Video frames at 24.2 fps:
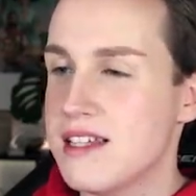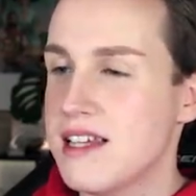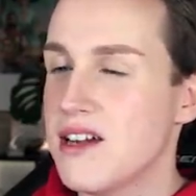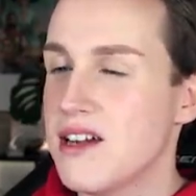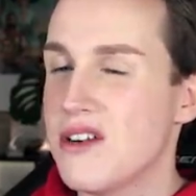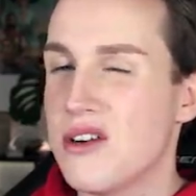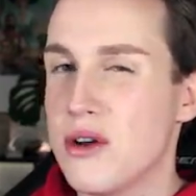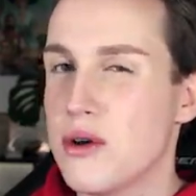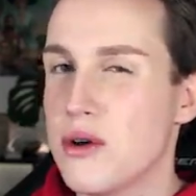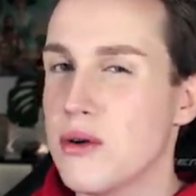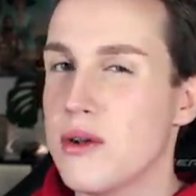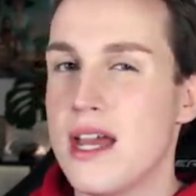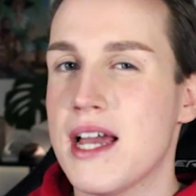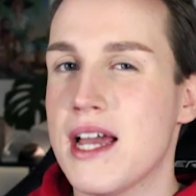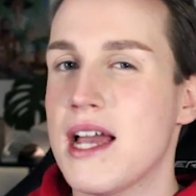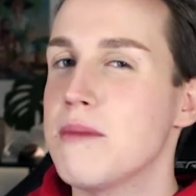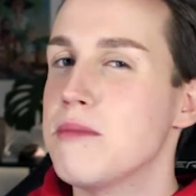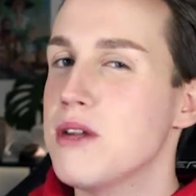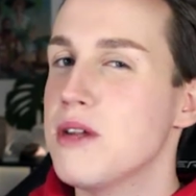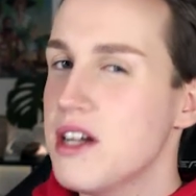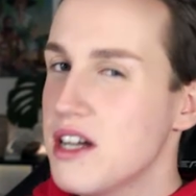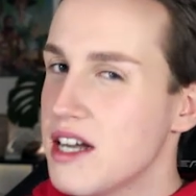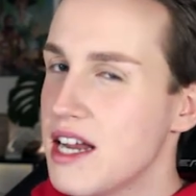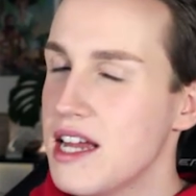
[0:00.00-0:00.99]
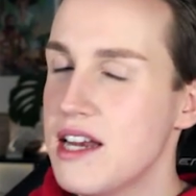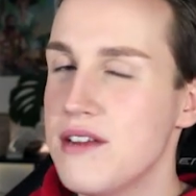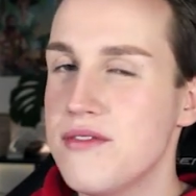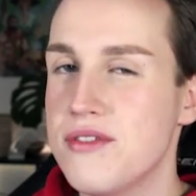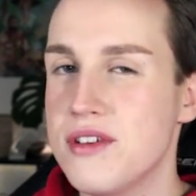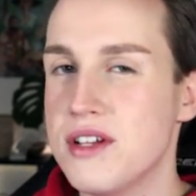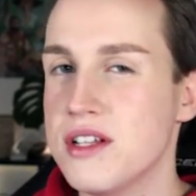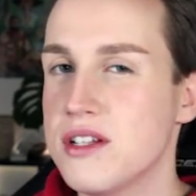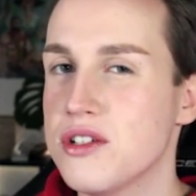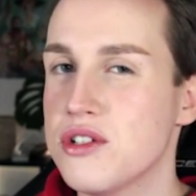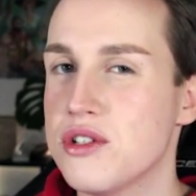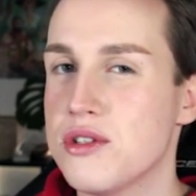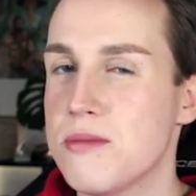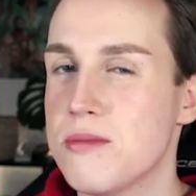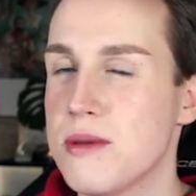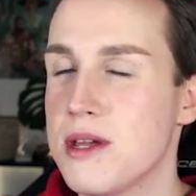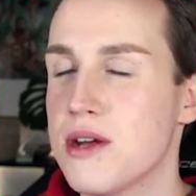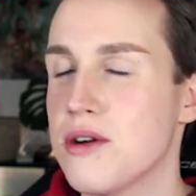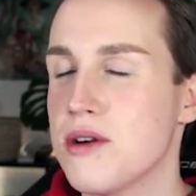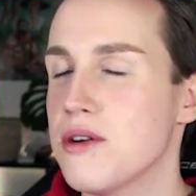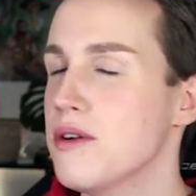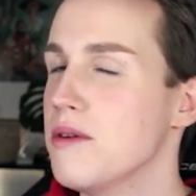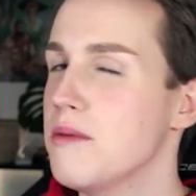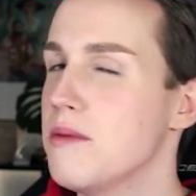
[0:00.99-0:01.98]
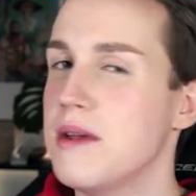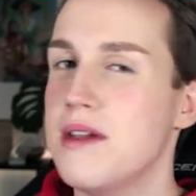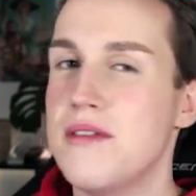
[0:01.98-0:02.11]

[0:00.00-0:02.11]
I don't know, like I'm not a native English speaker.